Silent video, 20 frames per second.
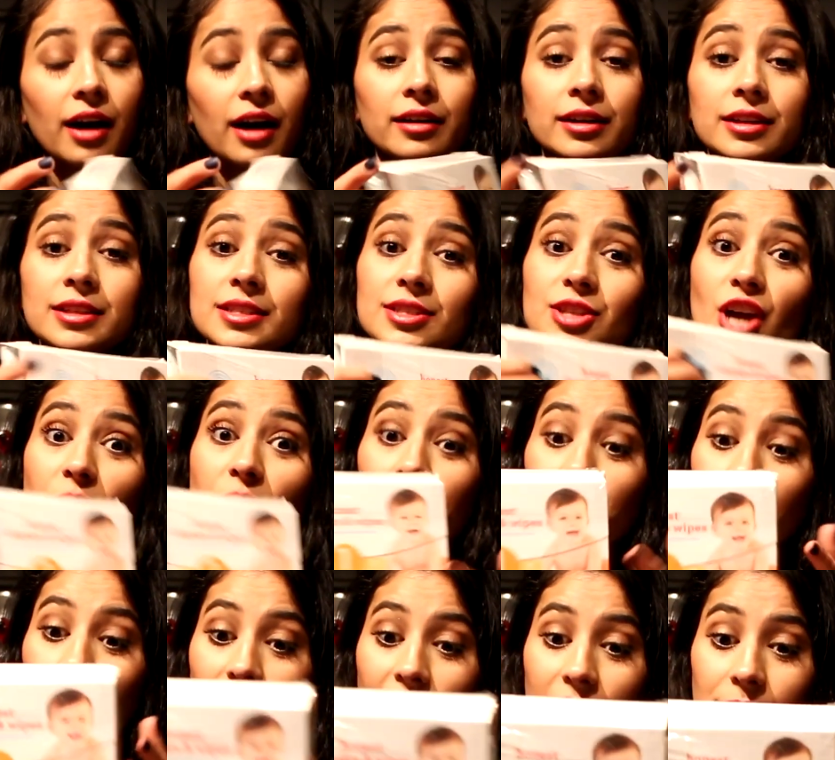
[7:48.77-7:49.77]
Honest
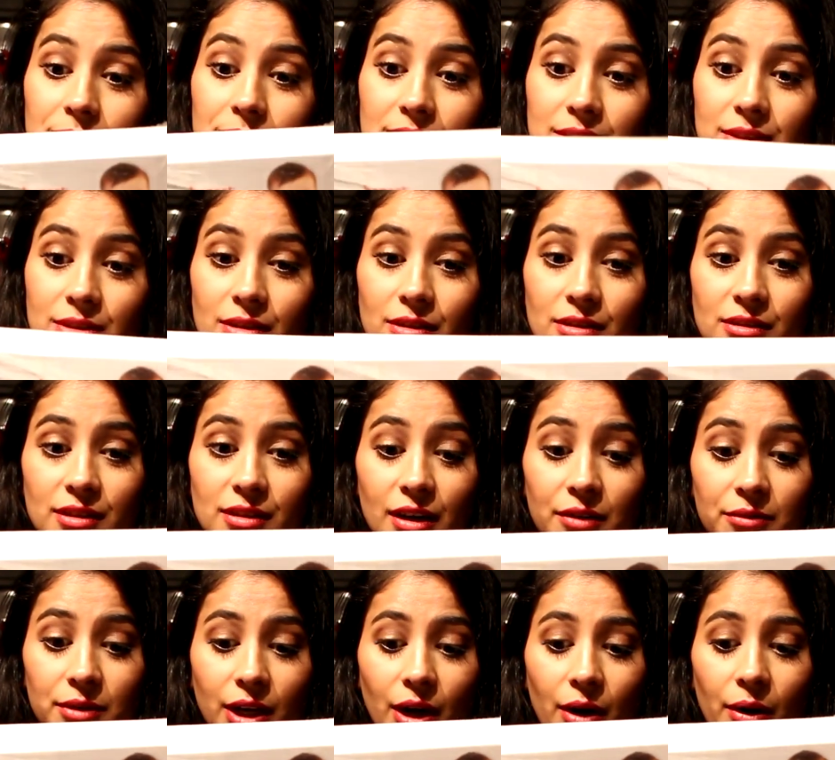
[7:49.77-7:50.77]
diaper wipes.
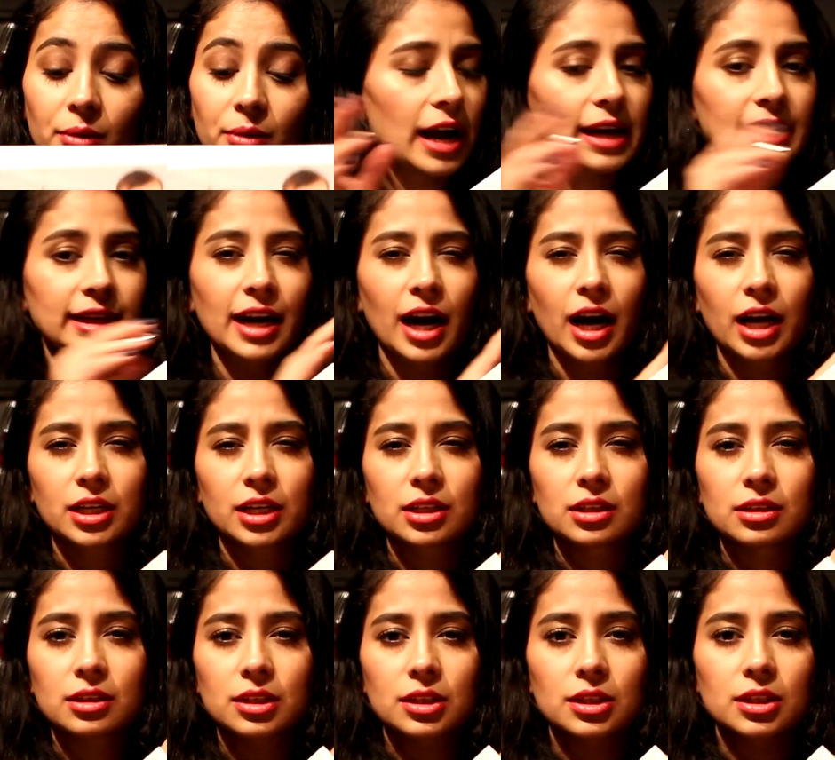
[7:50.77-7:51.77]
There we go. I
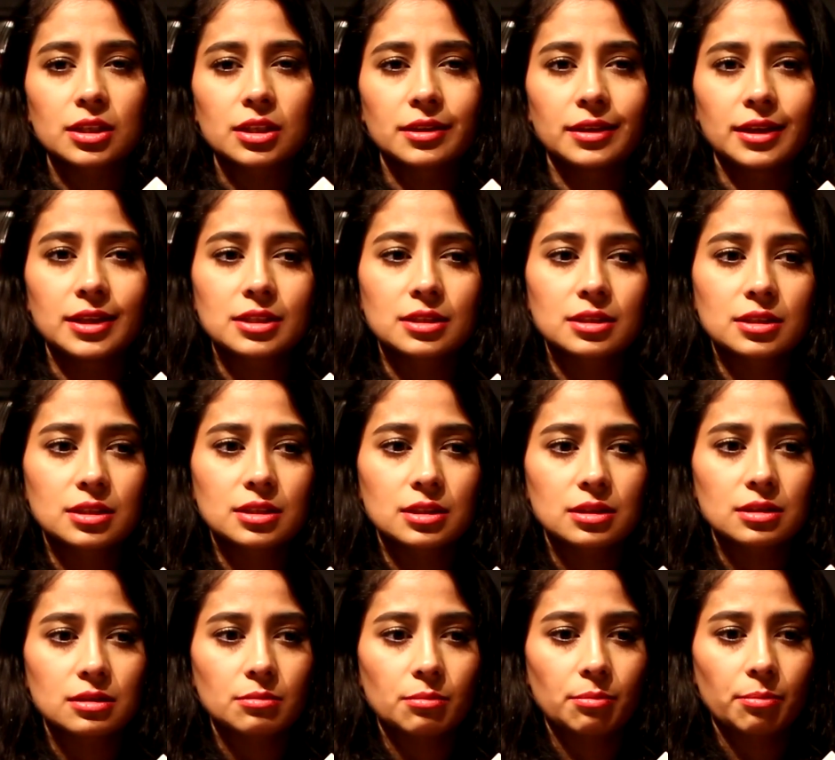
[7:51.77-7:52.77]
got
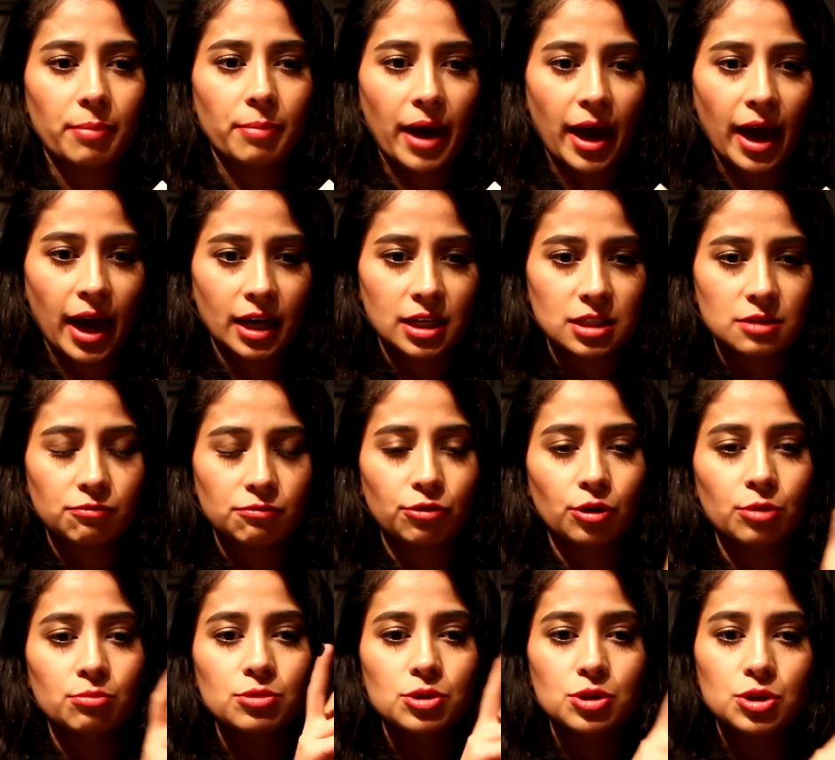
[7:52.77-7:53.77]
these bags
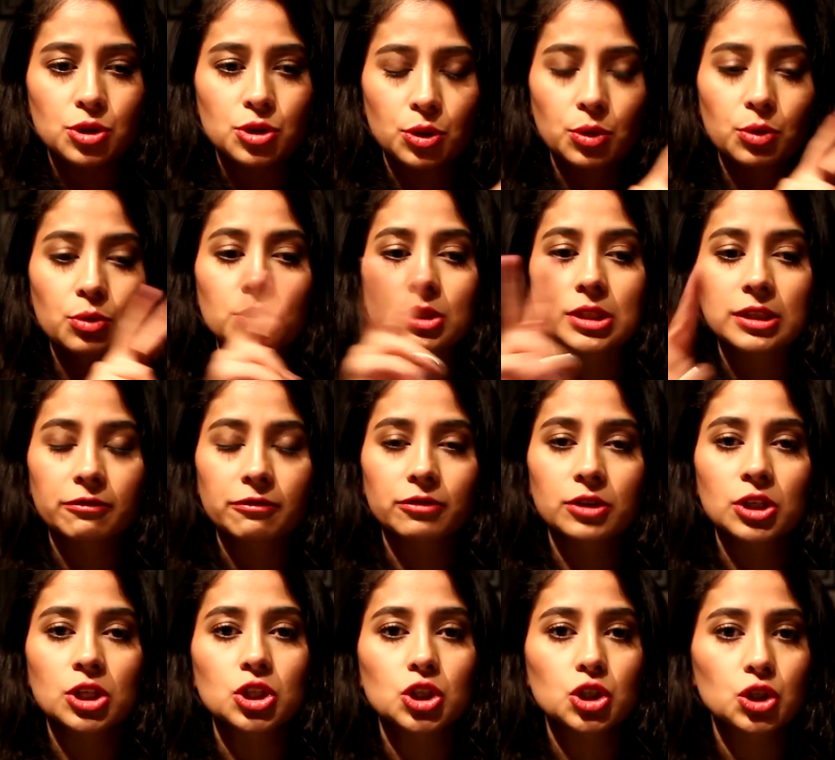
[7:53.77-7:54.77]
from 2
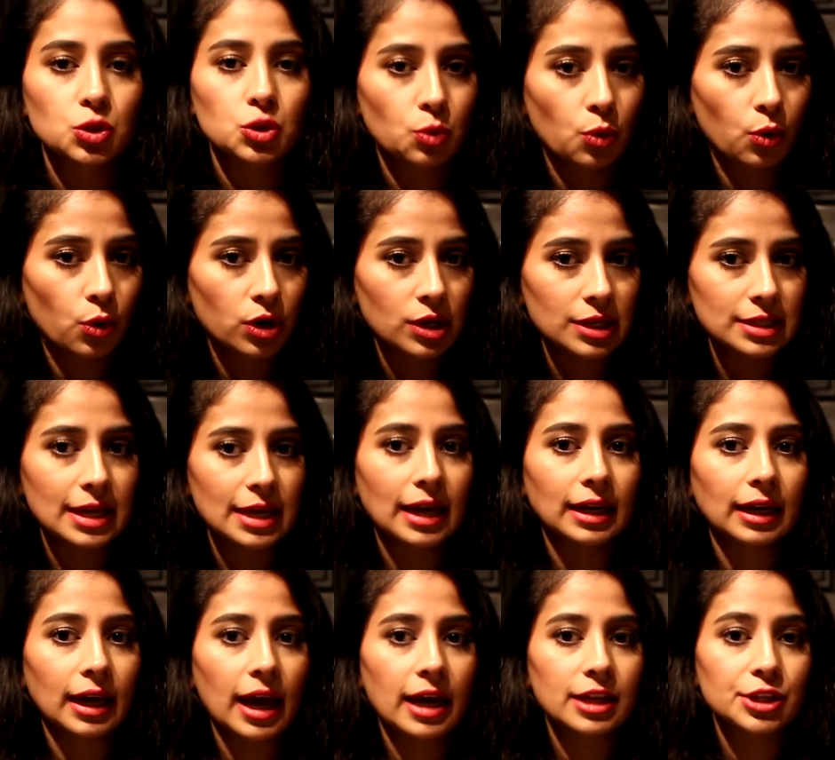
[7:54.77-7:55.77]
different stores. I
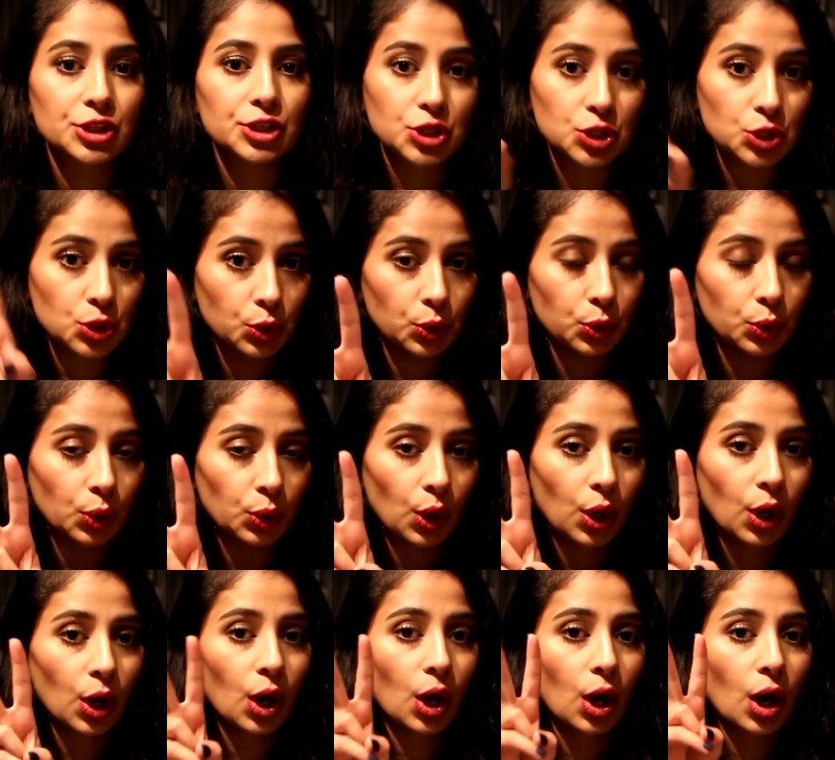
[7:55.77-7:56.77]
had 2
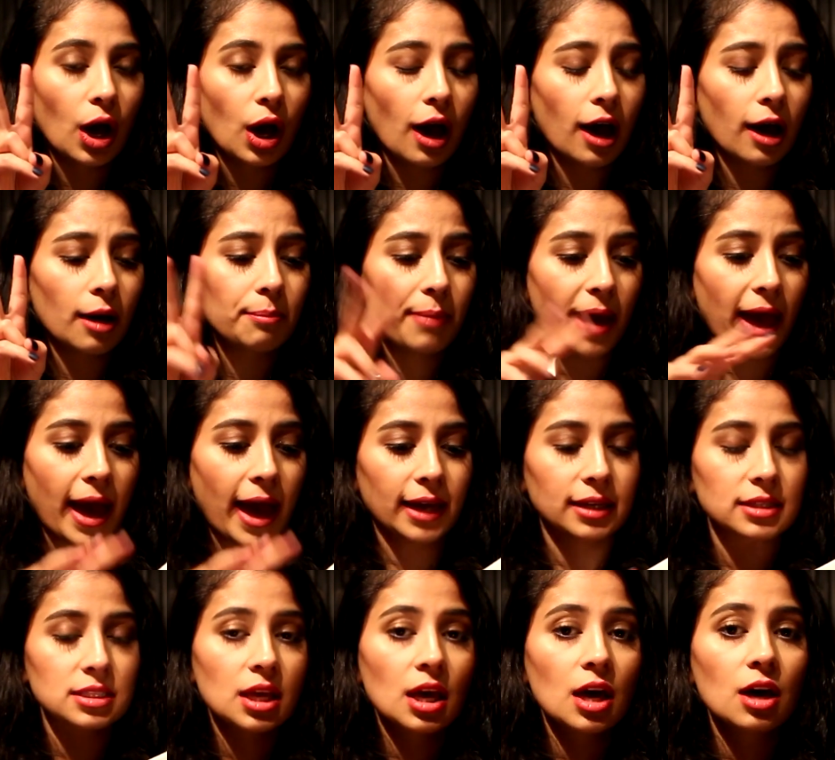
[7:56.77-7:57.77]

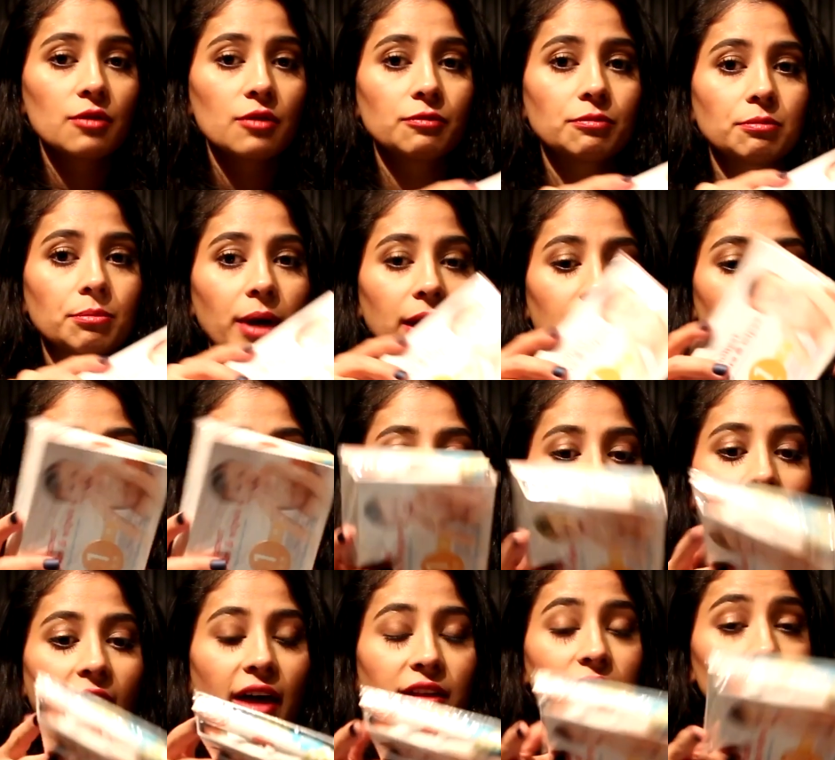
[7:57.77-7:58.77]
bags, but
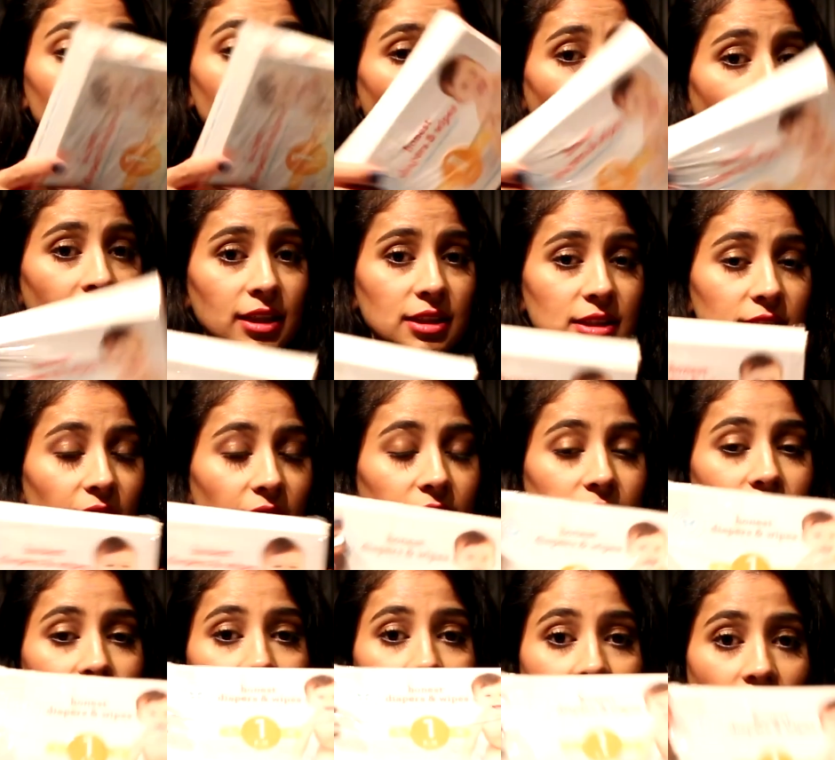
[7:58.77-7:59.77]
on other bag they
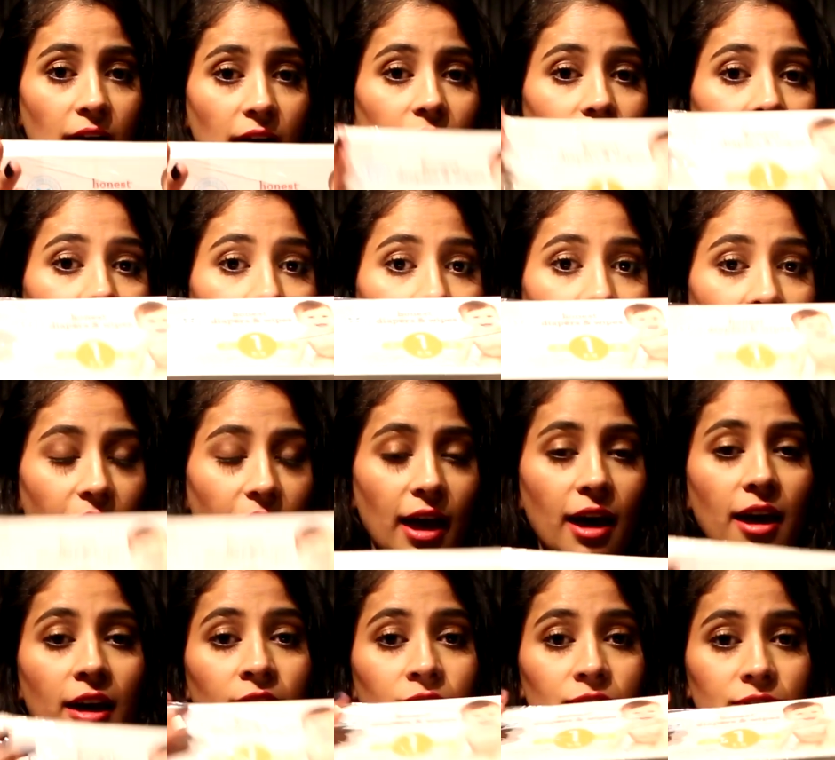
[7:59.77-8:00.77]
did not
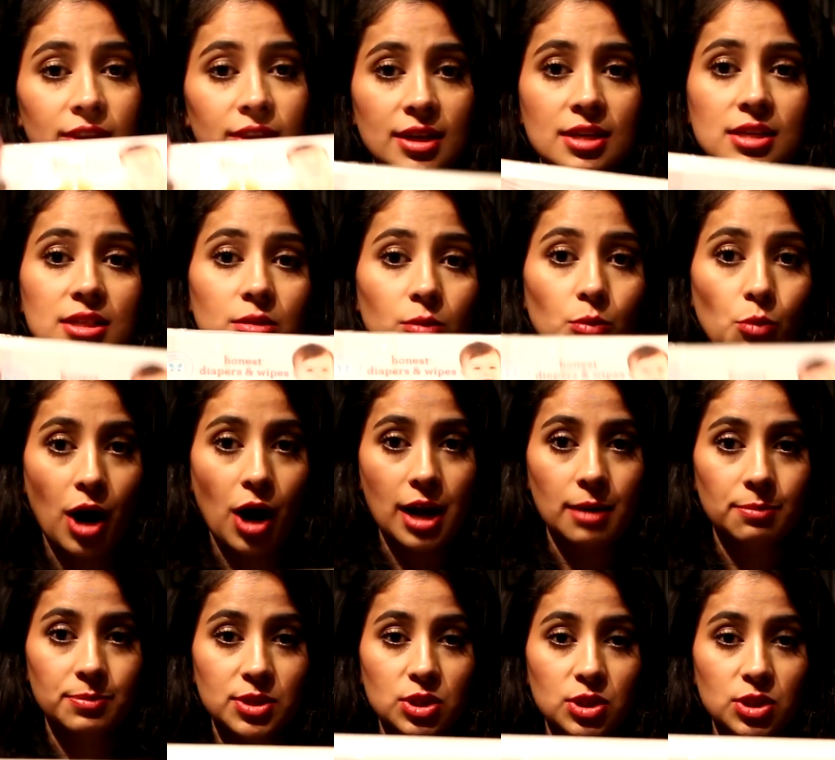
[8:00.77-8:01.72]
have this wipe.